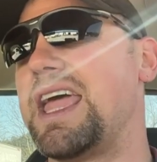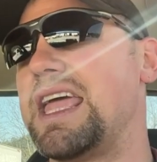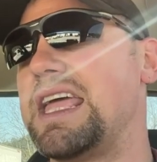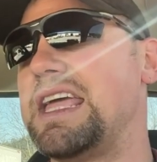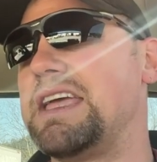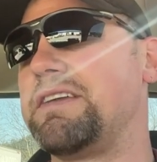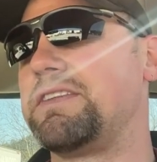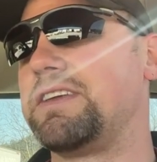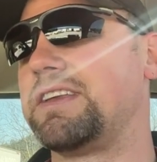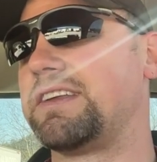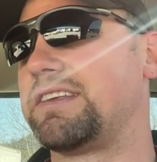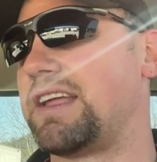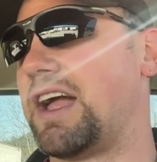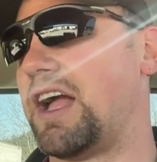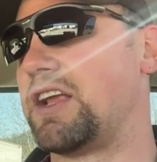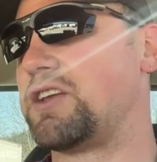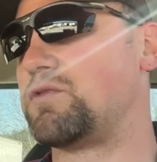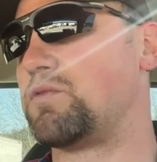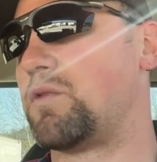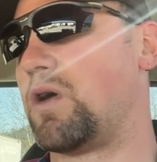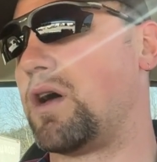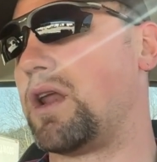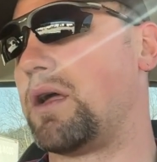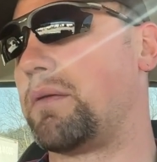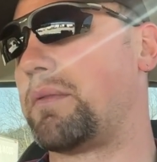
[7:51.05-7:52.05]
If you decide
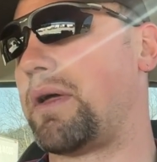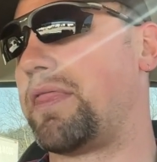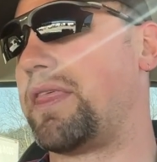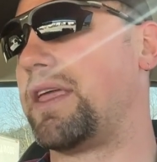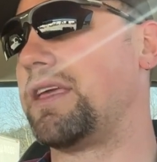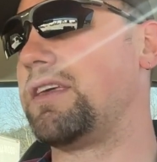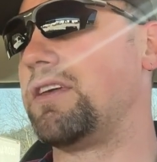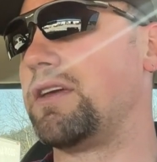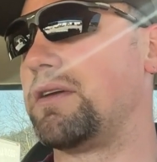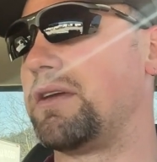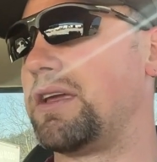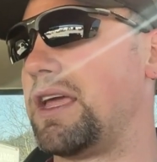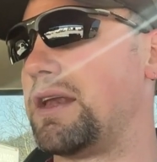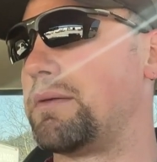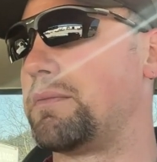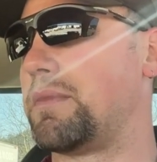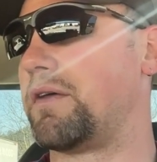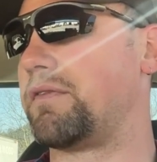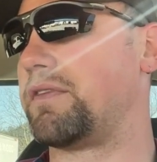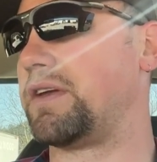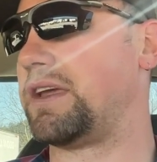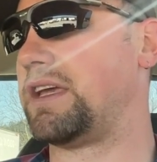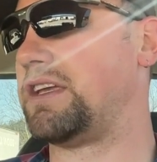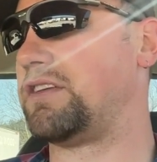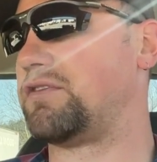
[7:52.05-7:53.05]
you want them, I think you can get them
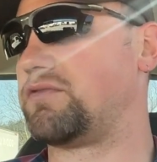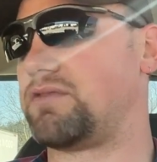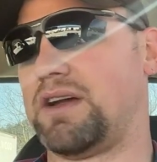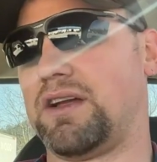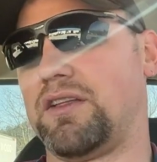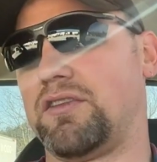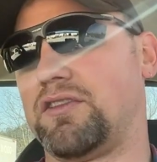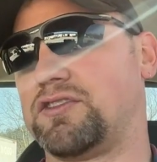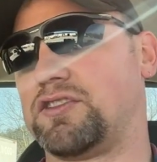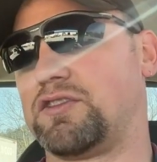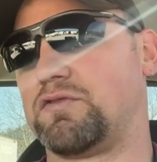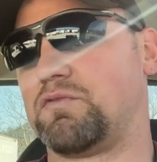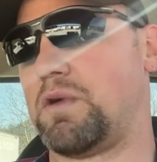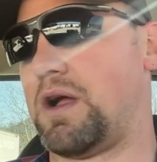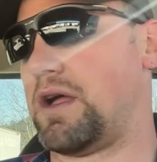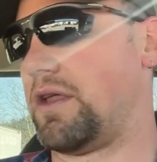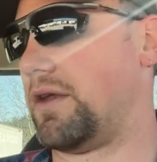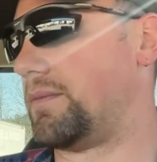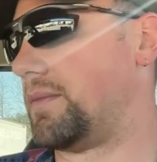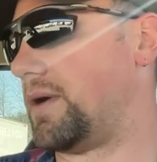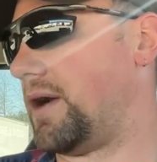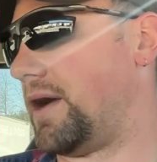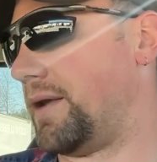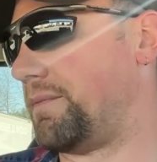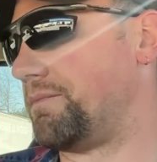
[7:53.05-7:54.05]
off of e-trailer and just weld
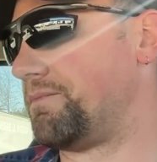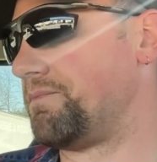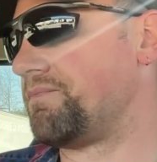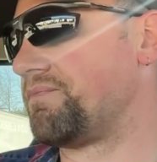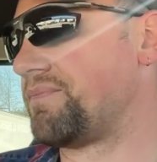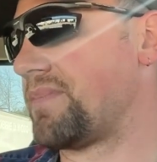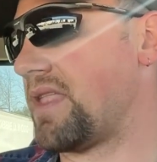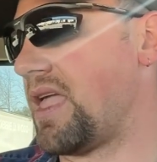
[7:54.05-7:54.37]
them on.